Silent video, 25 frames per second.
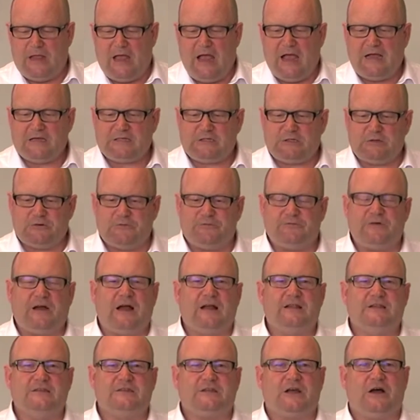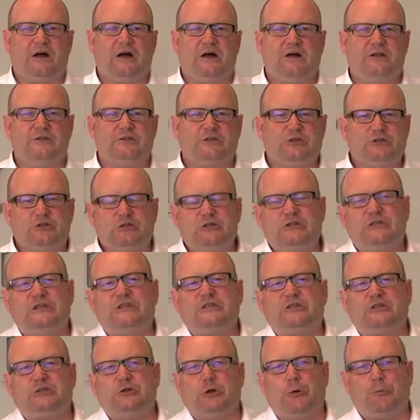Axial fans are the
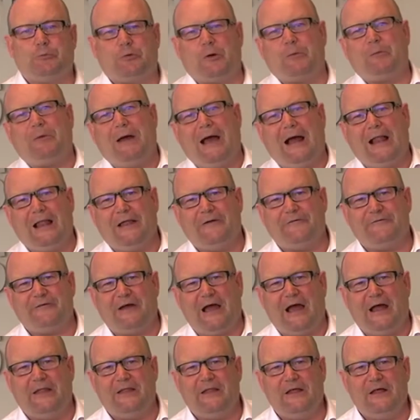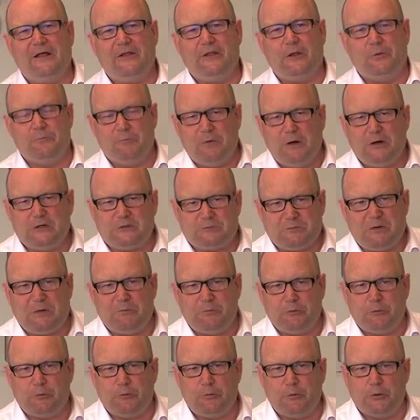traditional propeller fan that most
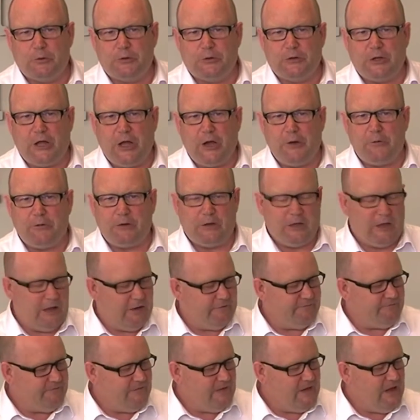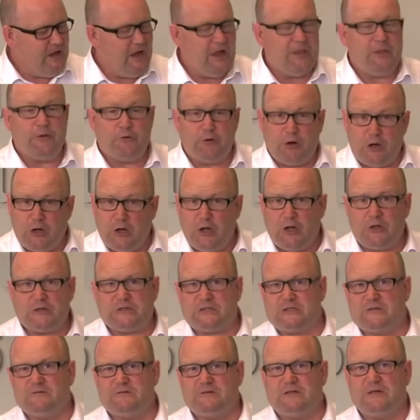people would know and love, and there are
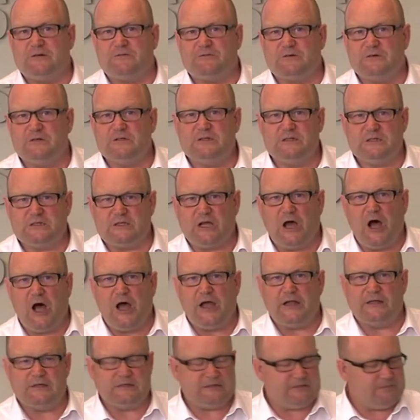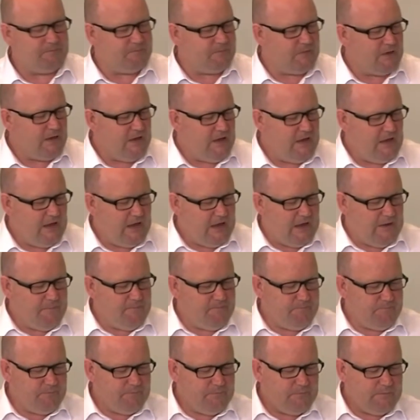lots of different designs.
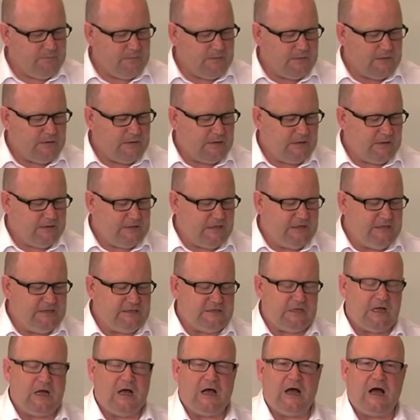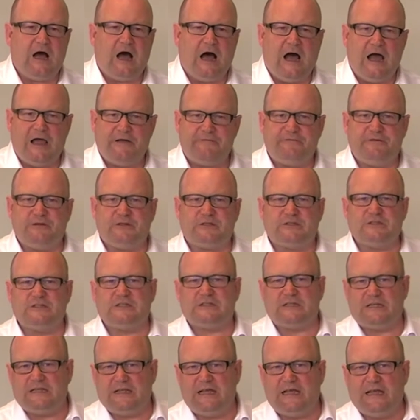These are high
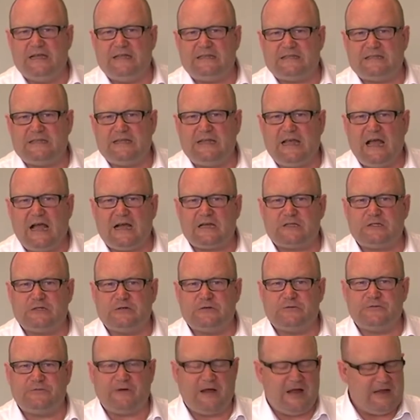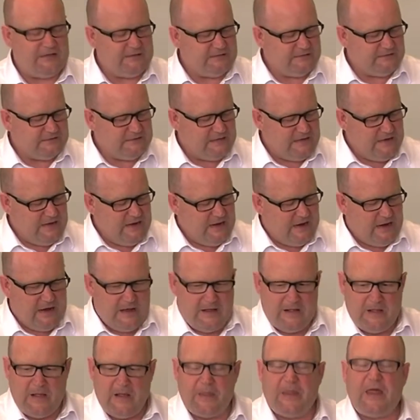efficiency EC axial fans,
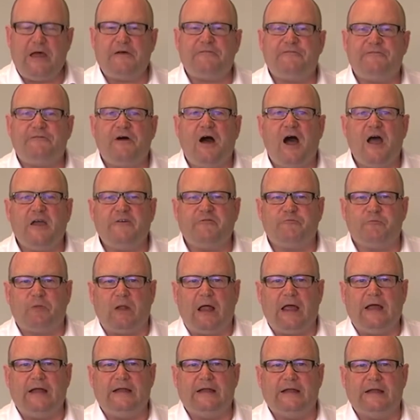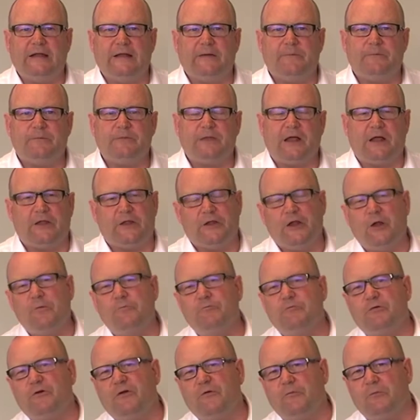and they're five bladed. Now, the
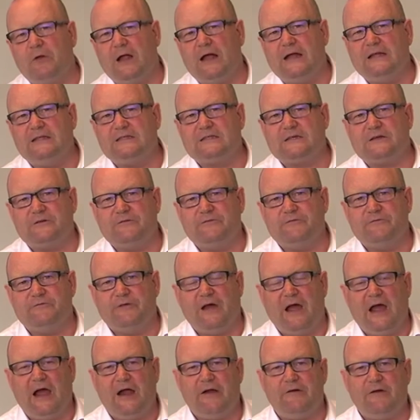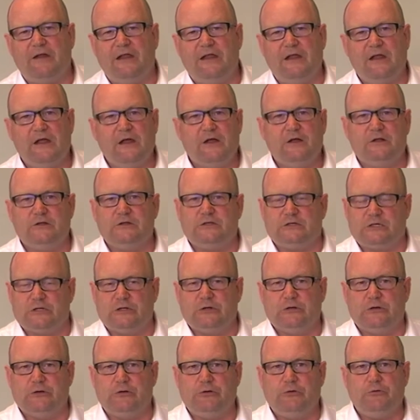number of blades can vary,
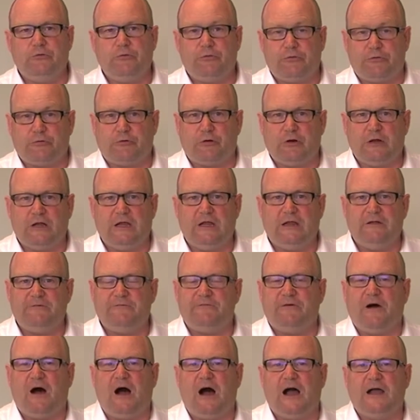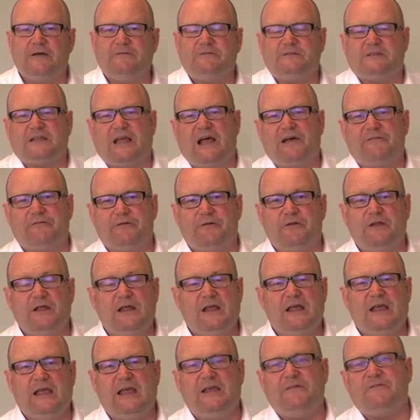2, 3, 5, 7,
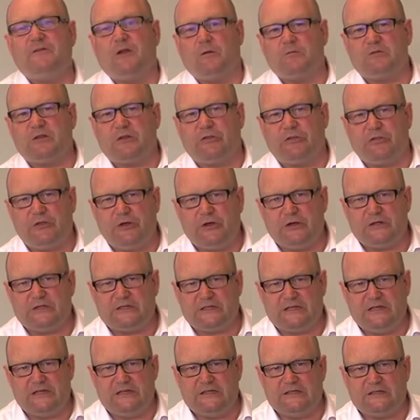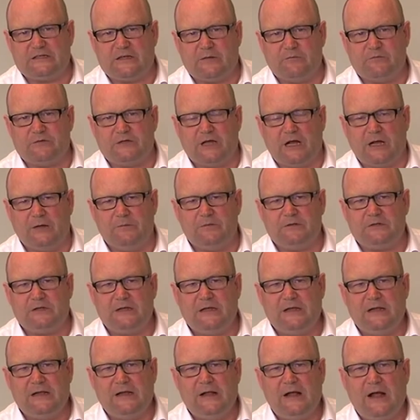even up to 13 sometimes,
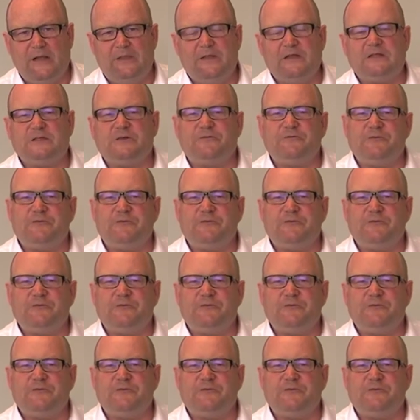and this